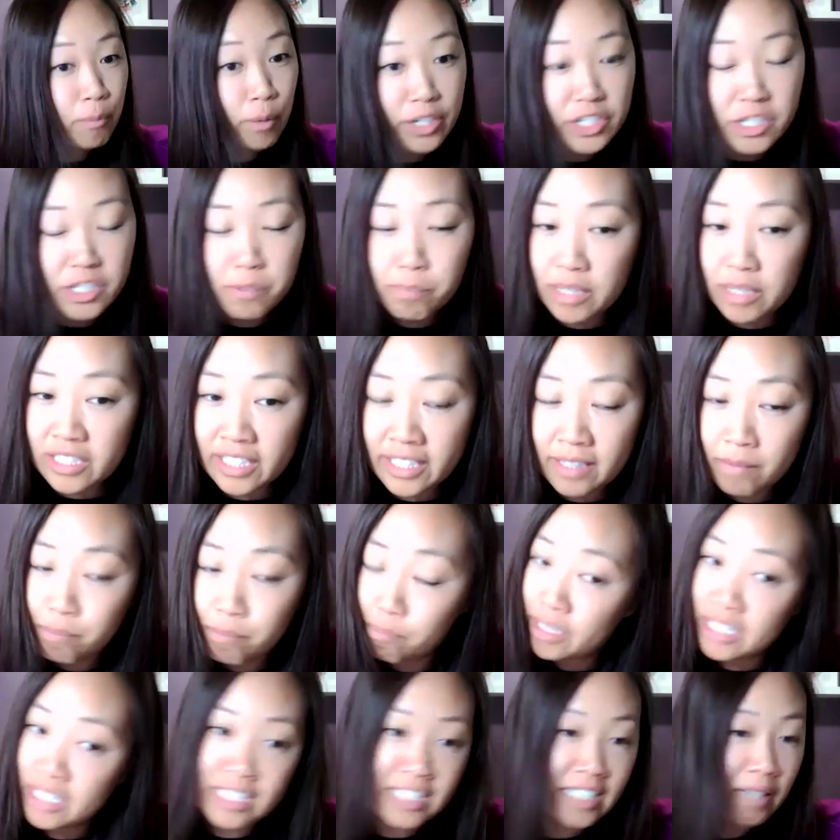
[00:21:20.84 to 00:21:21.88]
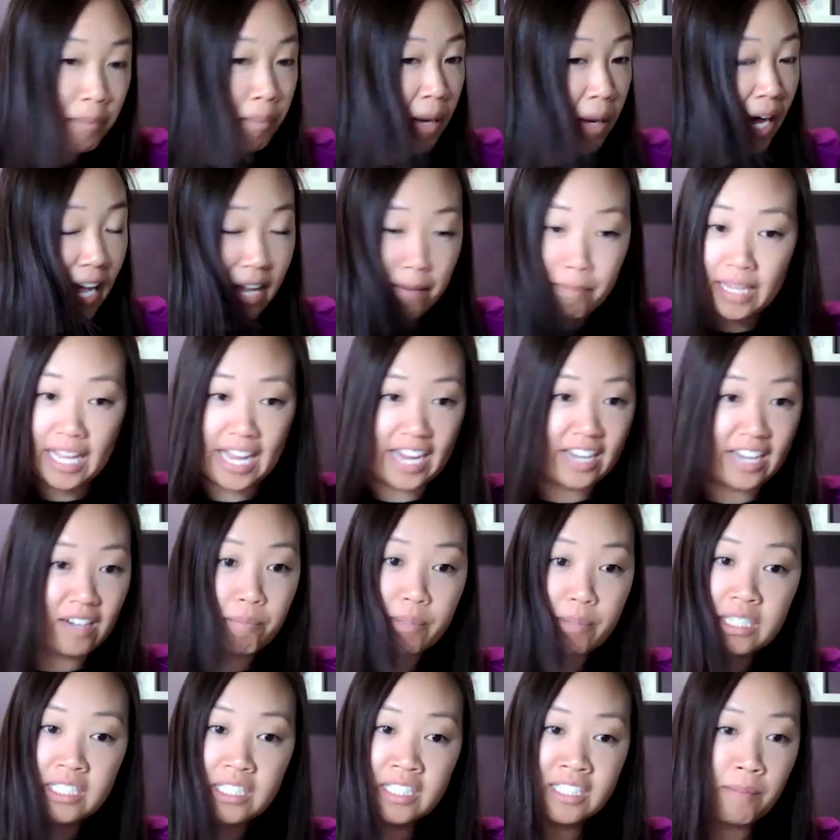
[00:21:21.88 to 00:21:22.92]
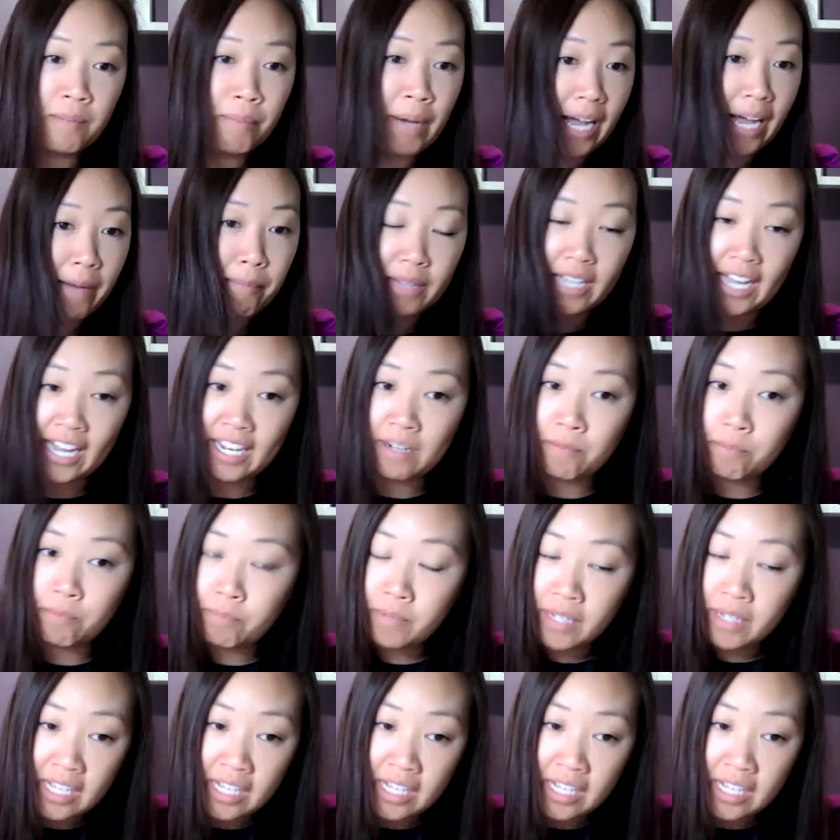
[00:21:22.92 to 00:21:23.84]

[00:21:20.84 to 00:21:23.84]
we're it, building, it building, the pipeline, building the pipeline